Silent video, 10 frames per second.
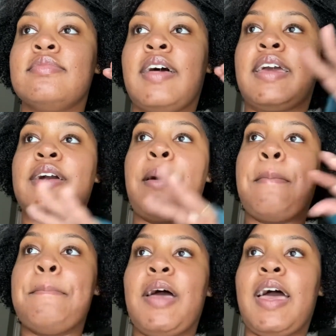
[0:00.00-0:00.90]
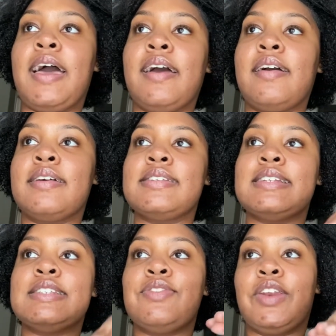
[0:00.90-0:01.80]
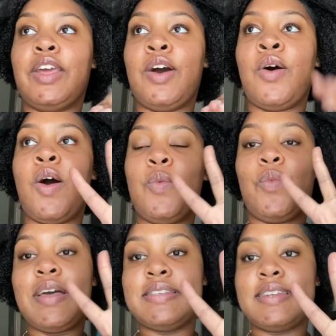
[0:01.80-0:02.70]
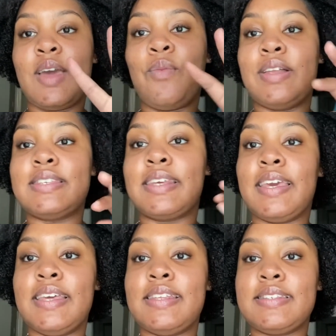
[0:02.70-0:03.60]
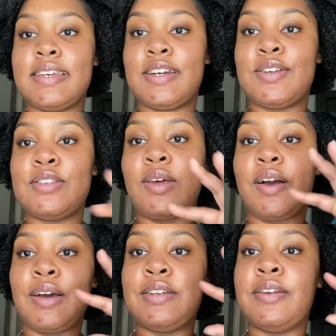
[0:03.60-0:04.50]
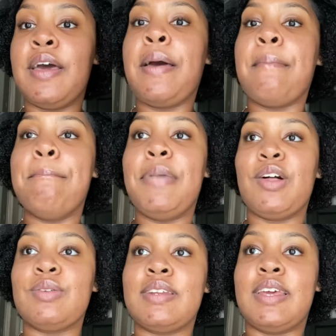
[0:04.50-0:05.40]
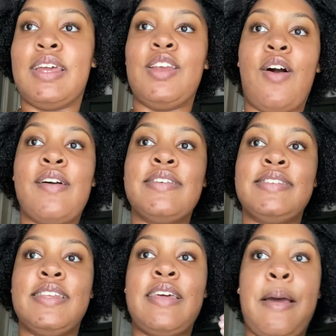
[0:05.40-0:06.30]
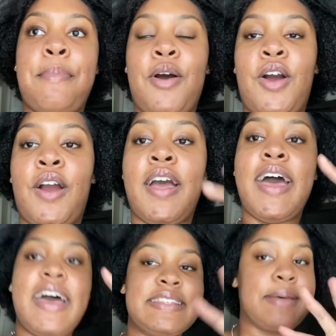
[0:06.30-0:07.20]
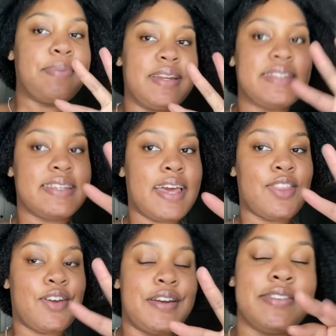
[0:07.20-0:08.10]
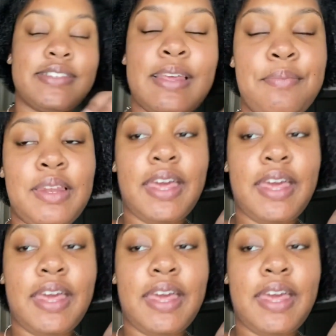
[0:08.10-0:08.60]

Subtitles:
come back to this video on Wednesday once it gets here so I can build it and y'all can see that part as I put it together and assemble it